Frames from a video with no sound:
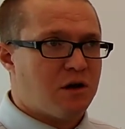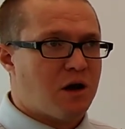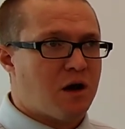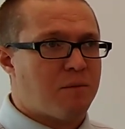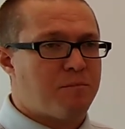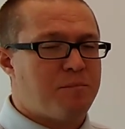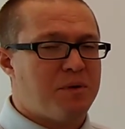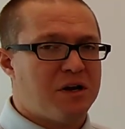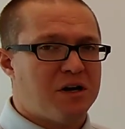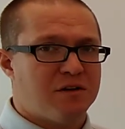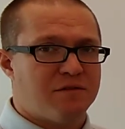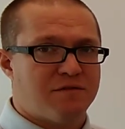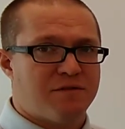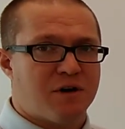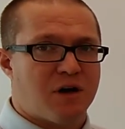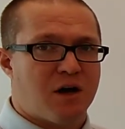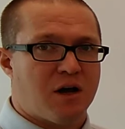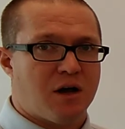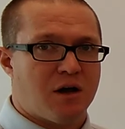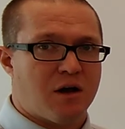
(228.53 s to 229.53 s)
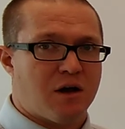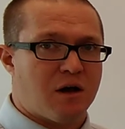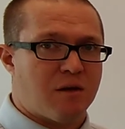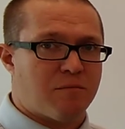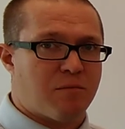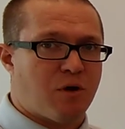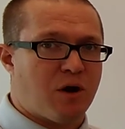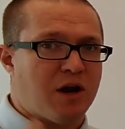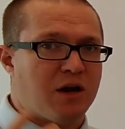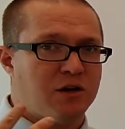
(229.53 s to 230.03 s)
a bit of
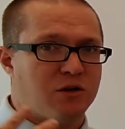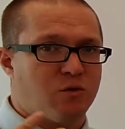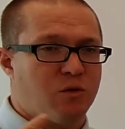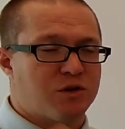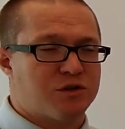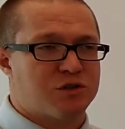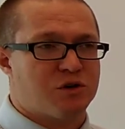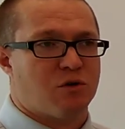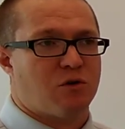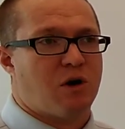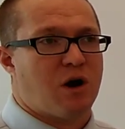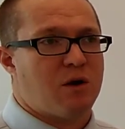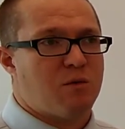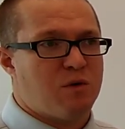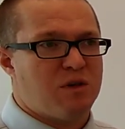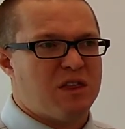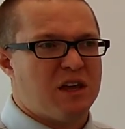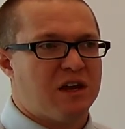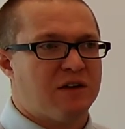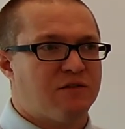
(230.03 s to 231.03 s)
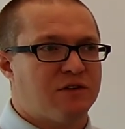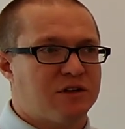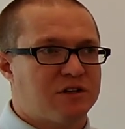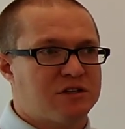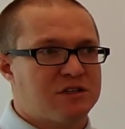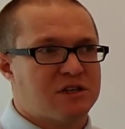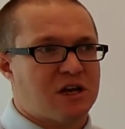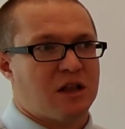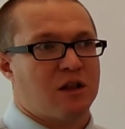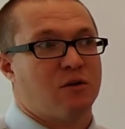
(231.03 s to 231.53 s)
a brain twister, right? We think of
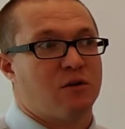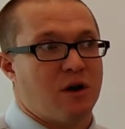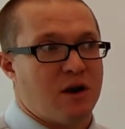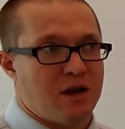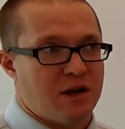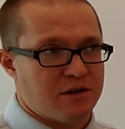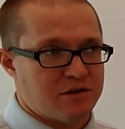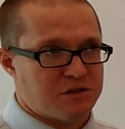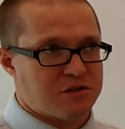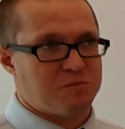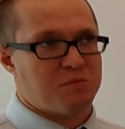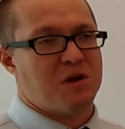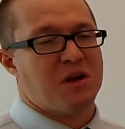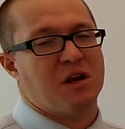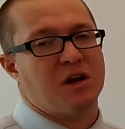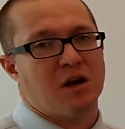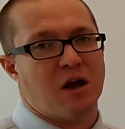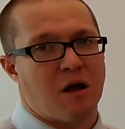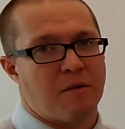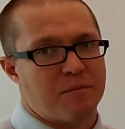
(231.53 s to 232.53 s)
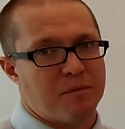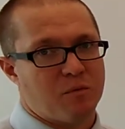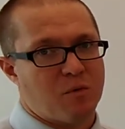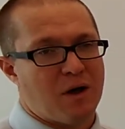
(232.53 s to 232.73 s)
accelerate as speeding up.